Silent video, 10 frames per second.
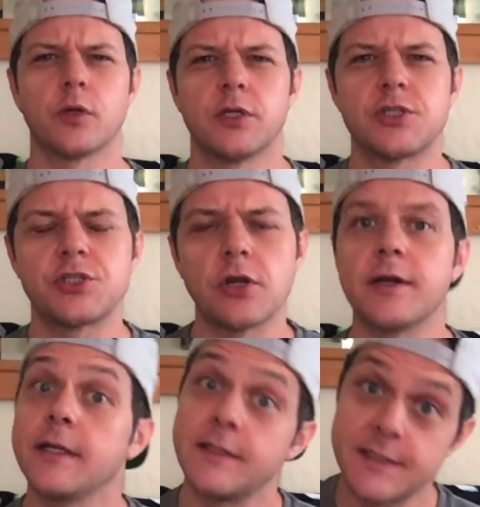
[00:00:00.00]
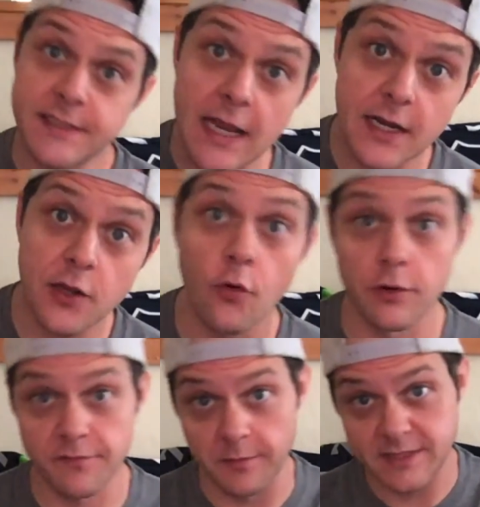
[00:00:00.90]
start in descending order
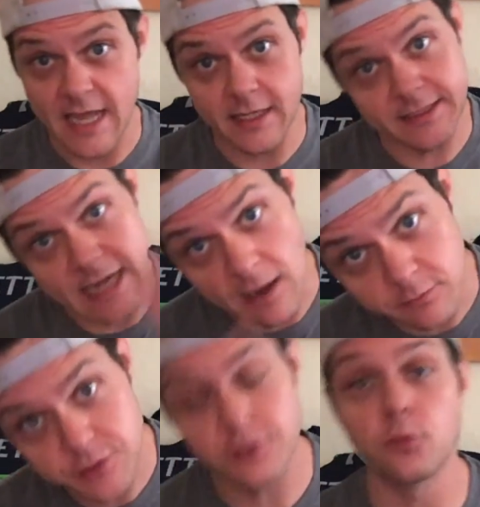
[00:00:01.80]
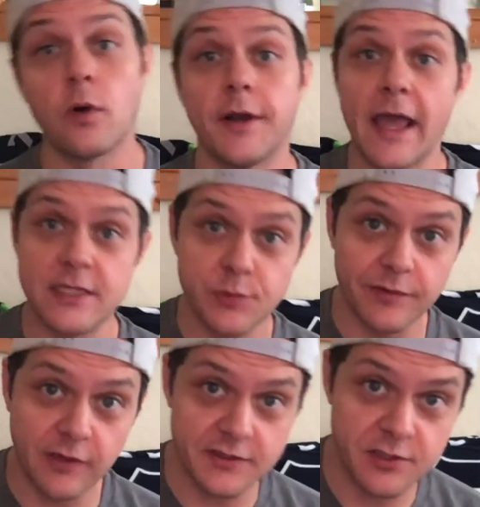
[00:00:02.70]
from 10 down to the 1, as we've
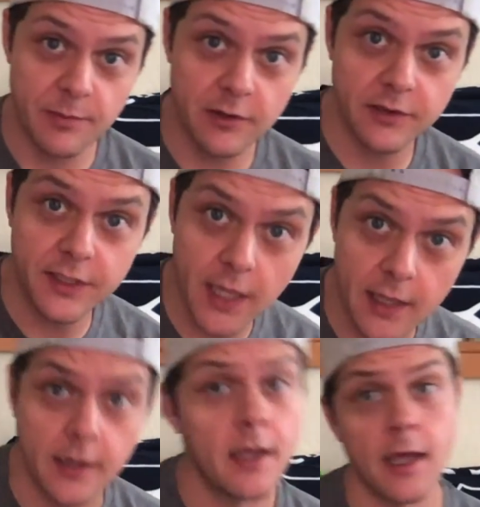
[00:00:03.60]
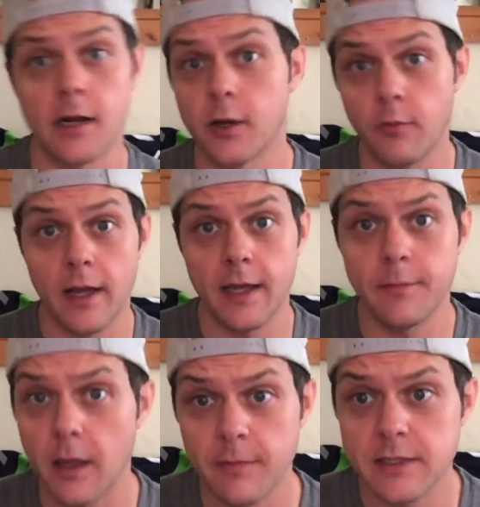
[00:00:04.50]
customarily done. I don't know why
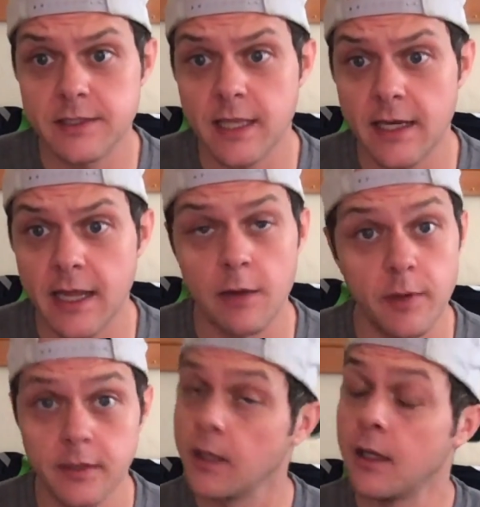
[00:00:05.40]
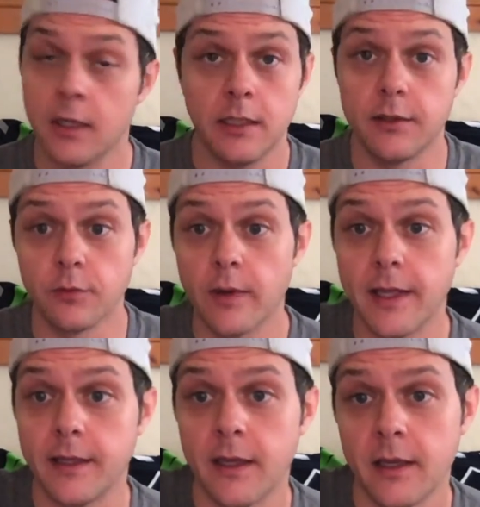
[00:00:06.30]
I mentioned that now, but either way,
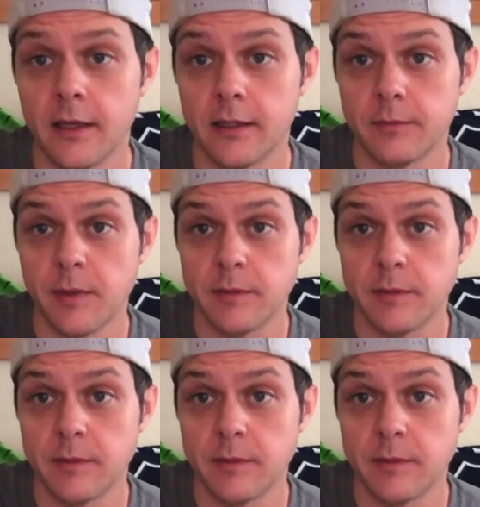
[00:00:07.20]
maybe